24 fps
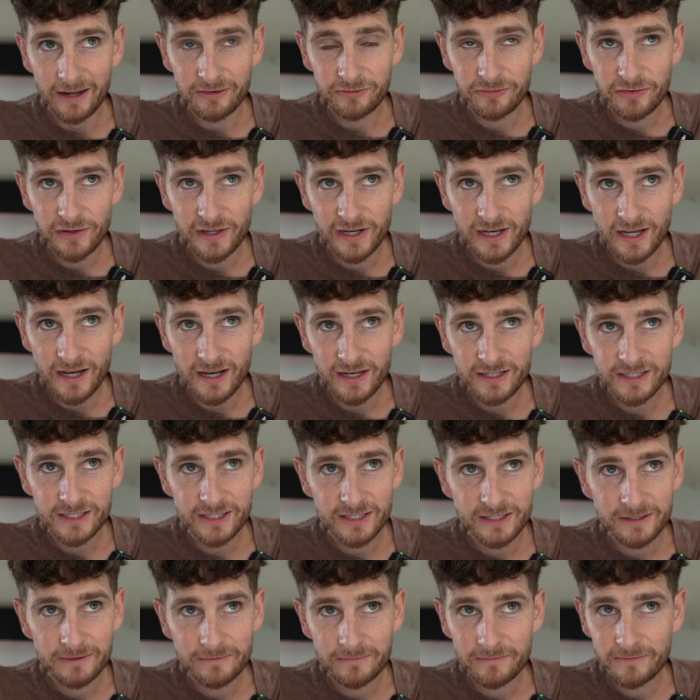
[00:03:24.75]
And for the
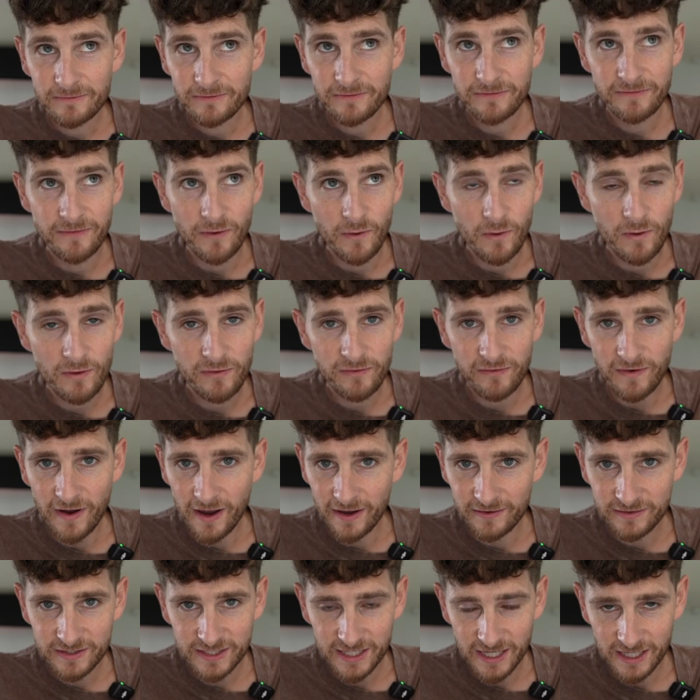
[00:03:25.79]
last four,
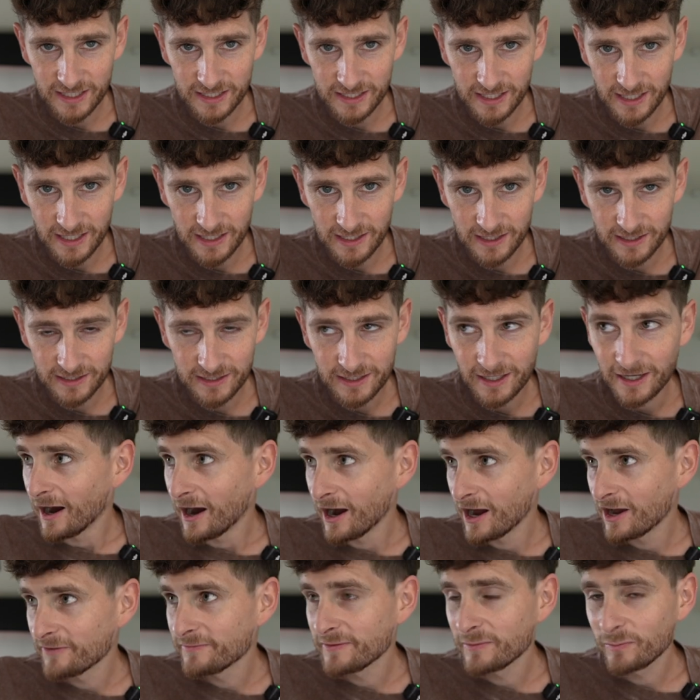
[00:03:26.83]
five, six years,
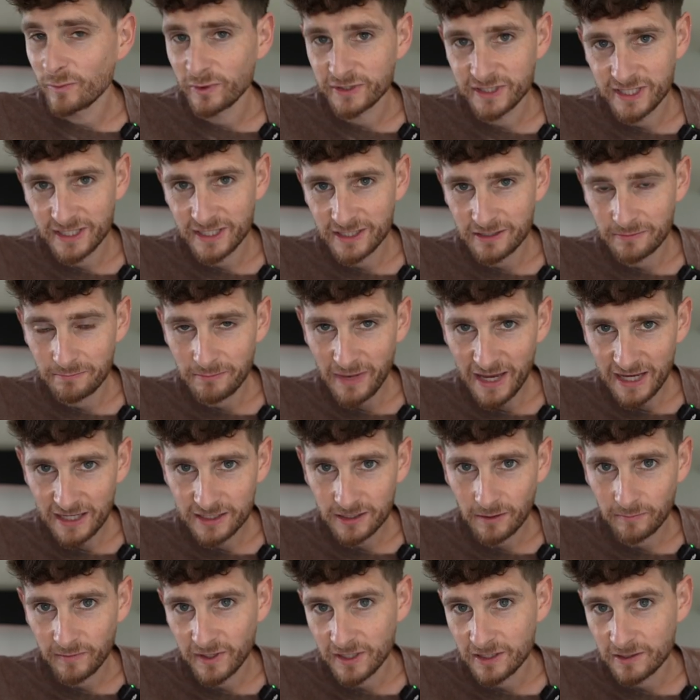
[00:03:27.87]
I've been wanting to make
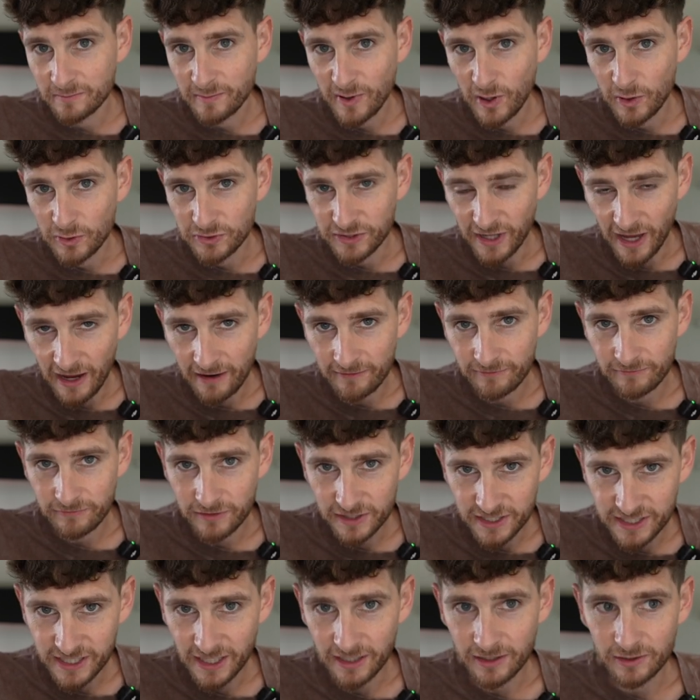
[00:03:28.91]
something to post
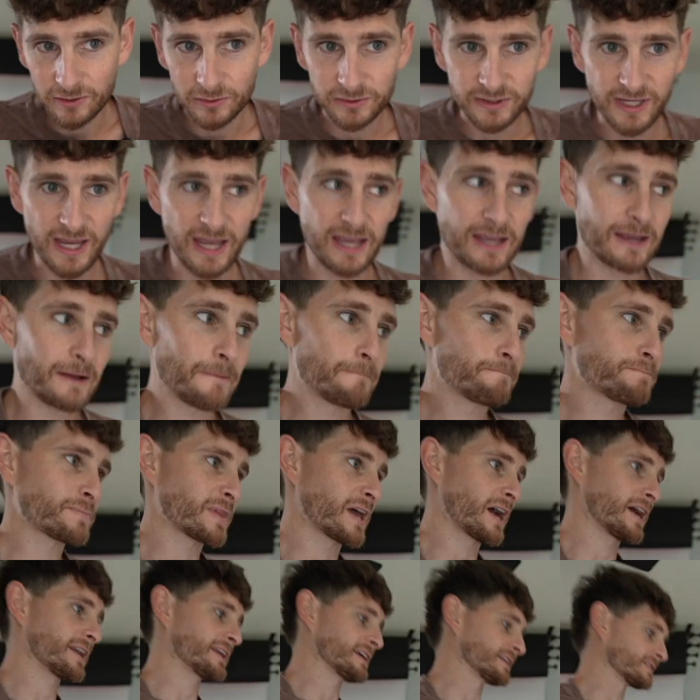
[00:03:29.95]
every single day, and